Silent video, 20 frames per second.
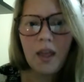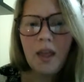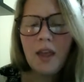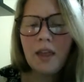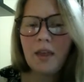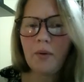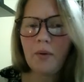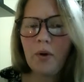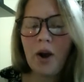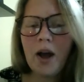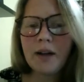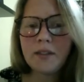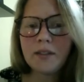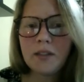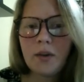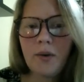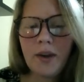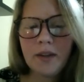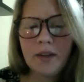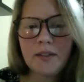They were
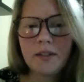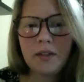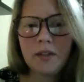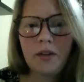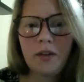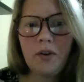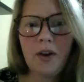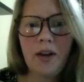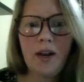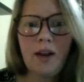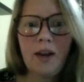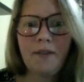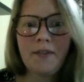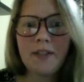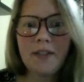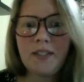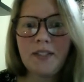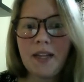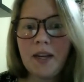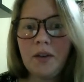also excluded if
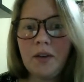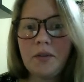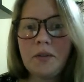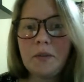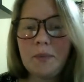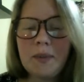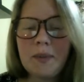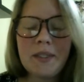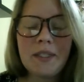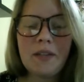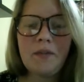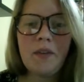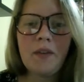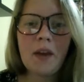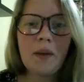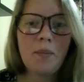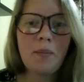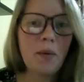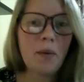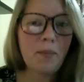a single
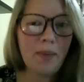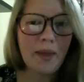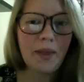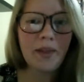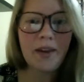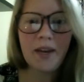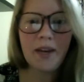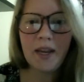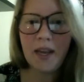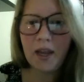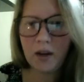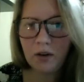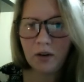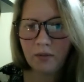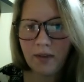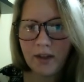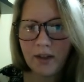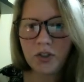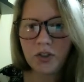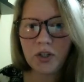specific mobility
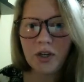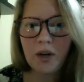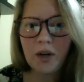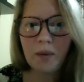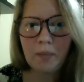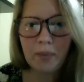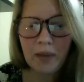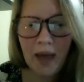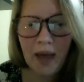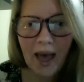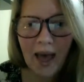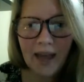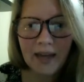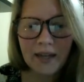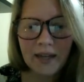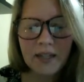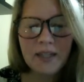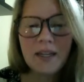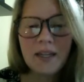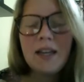intervention
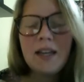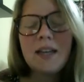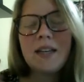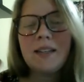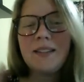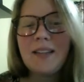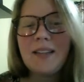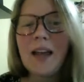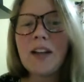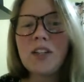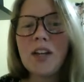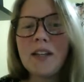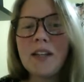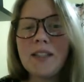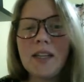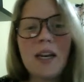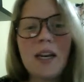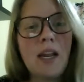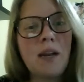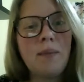applied, such as
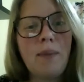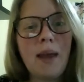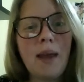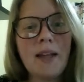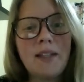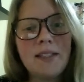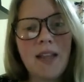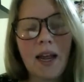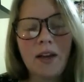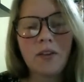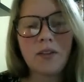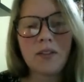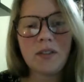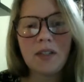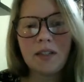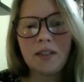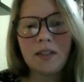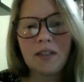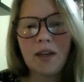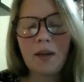an in-bed cycle
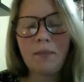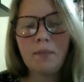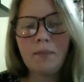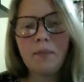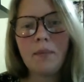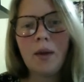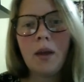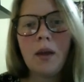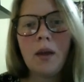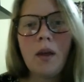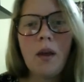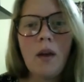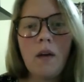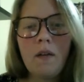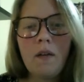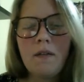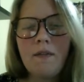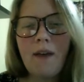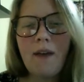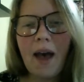system.
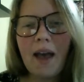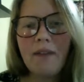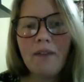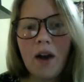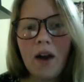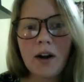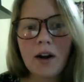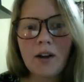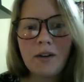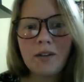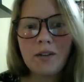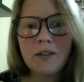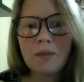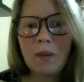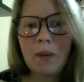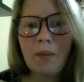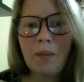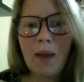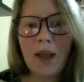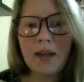5 articles
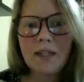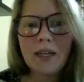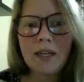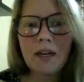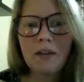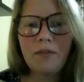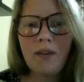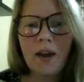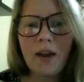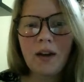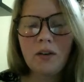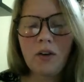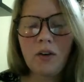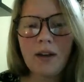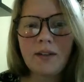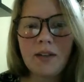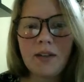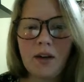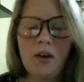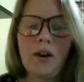met my identified
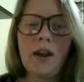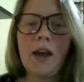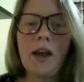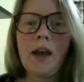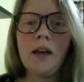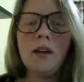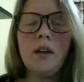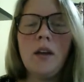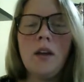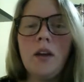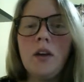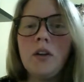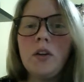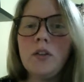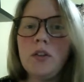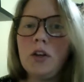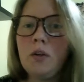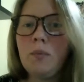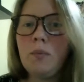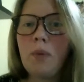criteria,
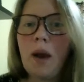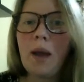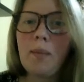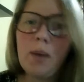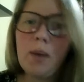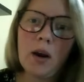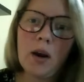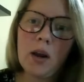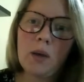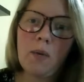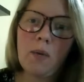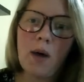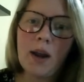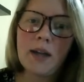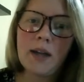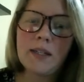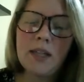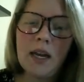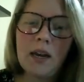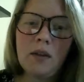2 primary
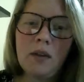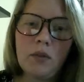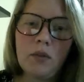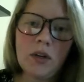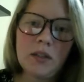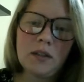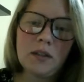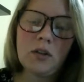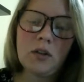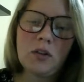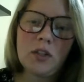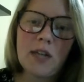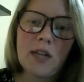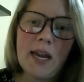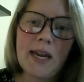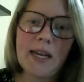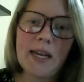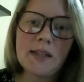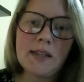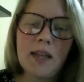quantitative research
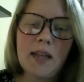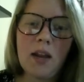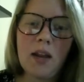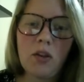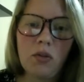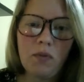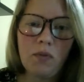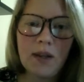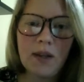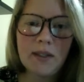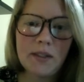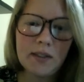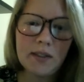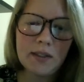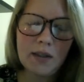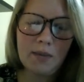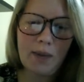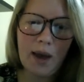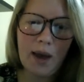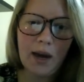studies, and 3
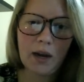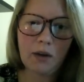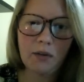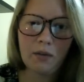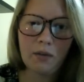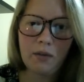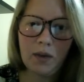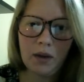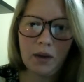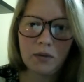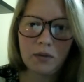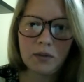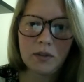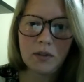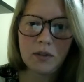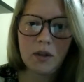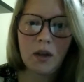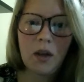systematic reviews,